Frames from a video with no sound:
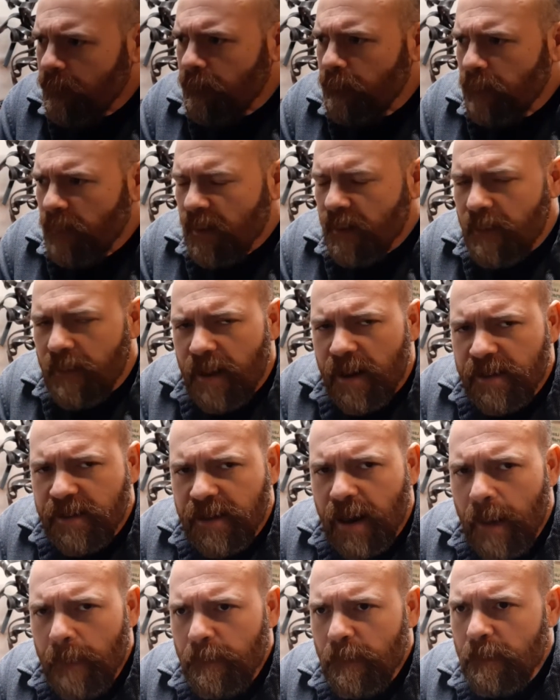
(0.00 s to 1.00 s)
in the last
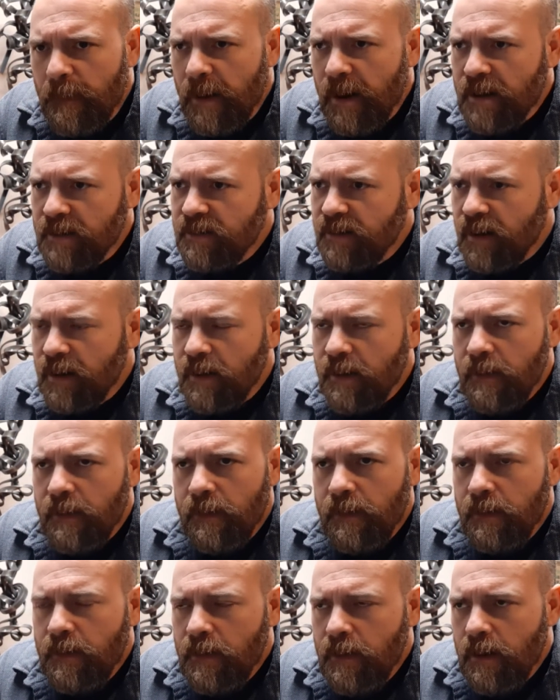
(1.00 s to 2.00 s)
couple months
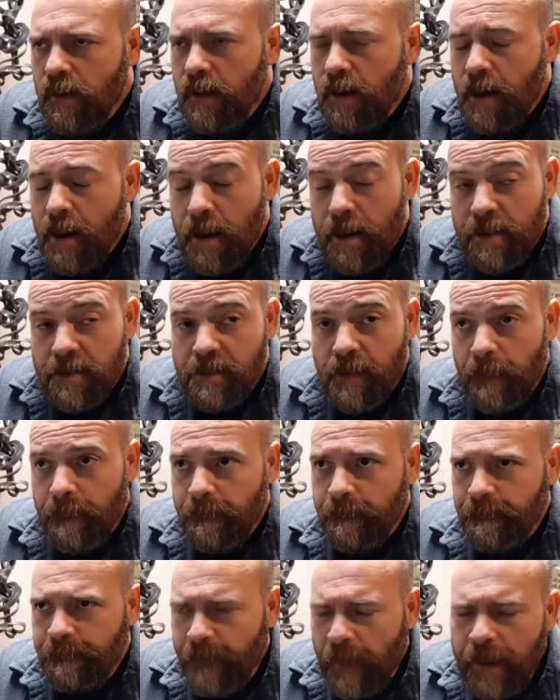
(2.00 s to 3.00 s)
is
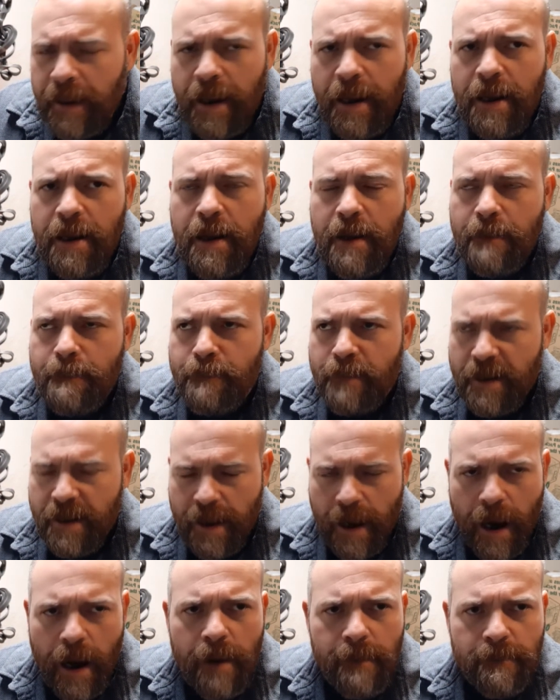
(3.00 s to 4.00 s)
fucking
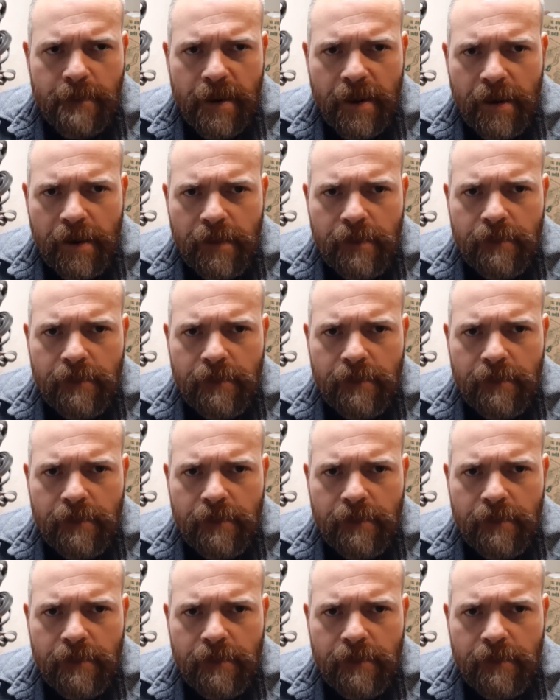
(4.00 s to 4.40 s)
beyond me.